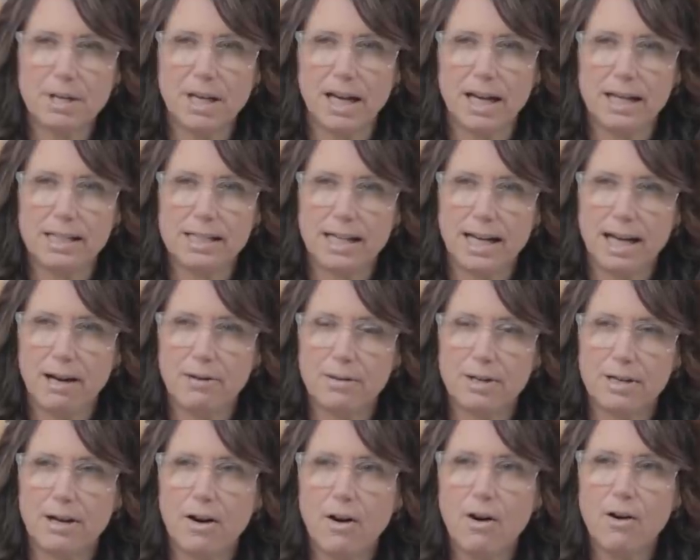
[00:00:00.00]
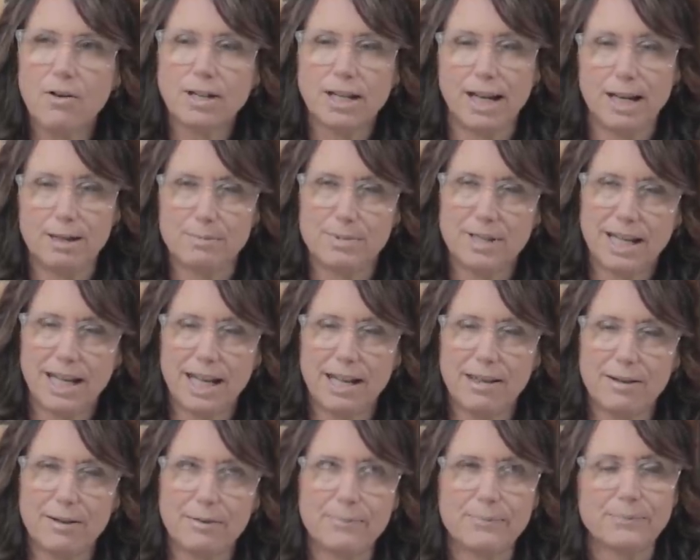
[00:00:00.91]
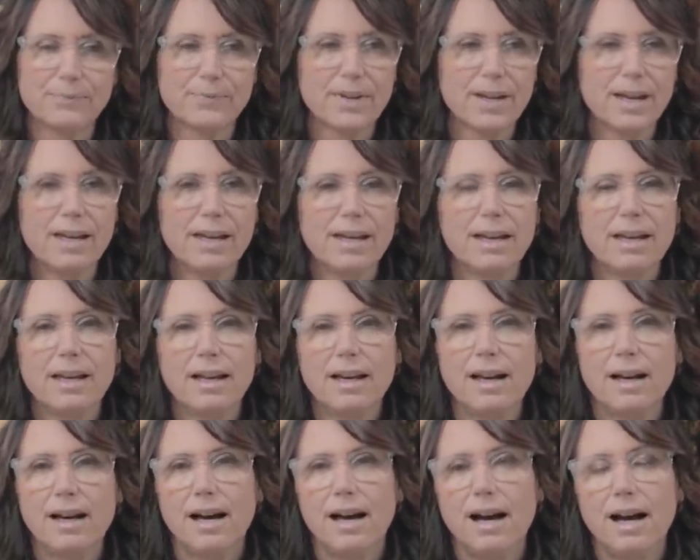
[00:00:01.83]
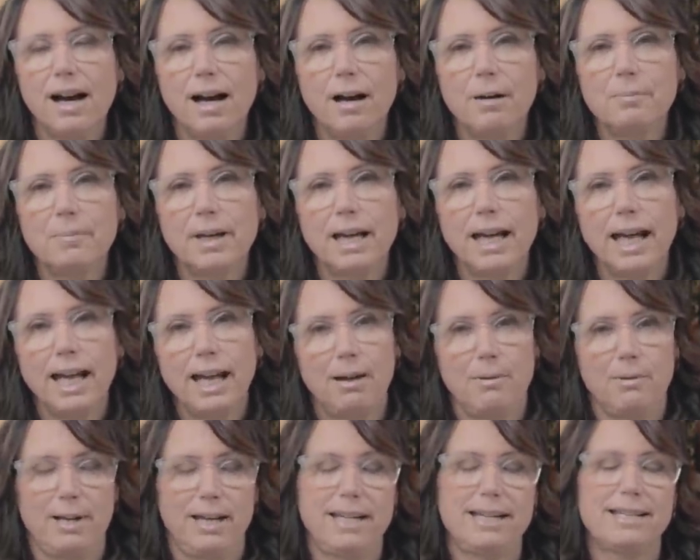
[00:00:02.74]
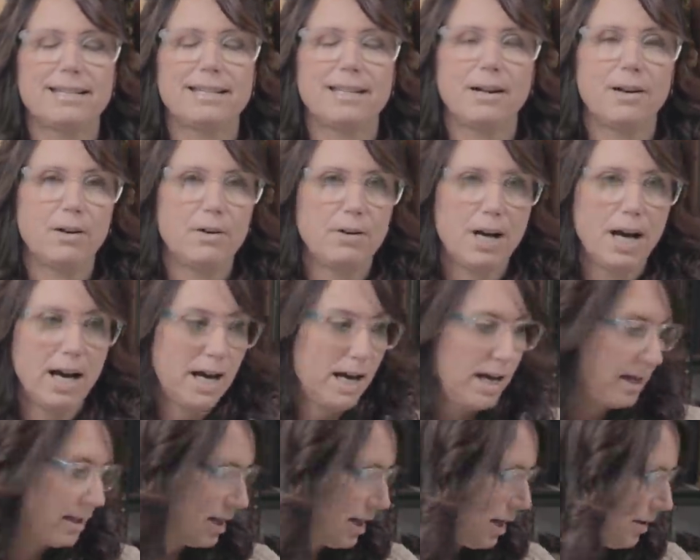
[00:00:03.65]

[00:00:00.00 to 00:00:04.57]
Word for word: behind it, how it all came together. Anyway, so a